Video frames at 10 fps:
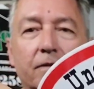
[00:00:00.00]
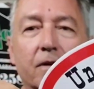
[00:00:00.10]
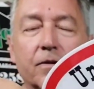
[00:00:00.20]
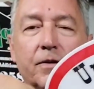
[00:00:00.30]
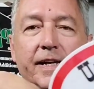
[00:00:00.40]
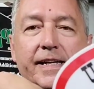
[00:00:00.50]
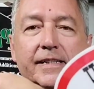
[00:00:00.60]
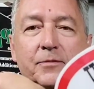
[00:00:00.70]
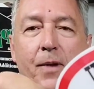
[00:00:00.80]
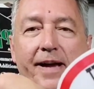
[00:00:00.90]
all know who he
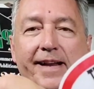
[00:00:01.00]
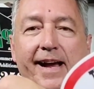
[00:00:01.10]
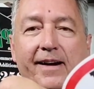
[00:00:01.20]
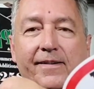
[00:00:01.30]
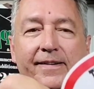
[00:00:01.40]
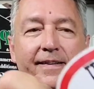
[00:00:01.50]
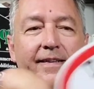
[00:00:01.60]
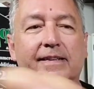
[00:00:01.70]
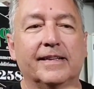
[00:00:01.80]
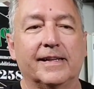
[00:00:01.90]
is by now.
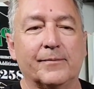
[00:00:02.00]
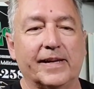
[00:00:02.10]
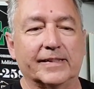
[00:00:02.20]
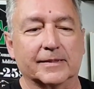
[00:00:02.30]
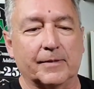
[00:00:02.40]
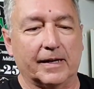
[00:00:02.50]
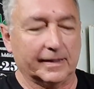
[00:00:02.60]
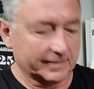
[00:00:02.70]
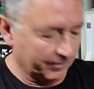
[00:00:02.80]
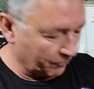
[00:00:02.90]
He makes some
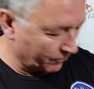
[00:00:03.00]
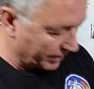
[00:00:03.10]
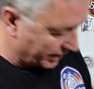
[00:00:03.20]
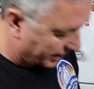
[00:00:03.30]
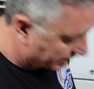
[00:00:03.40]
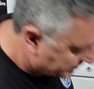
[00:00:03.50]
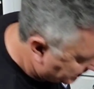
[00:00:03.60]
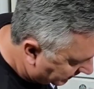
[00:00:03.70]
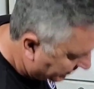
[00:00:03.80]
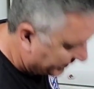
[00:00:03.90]
awesome
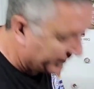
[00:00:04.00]
rubs.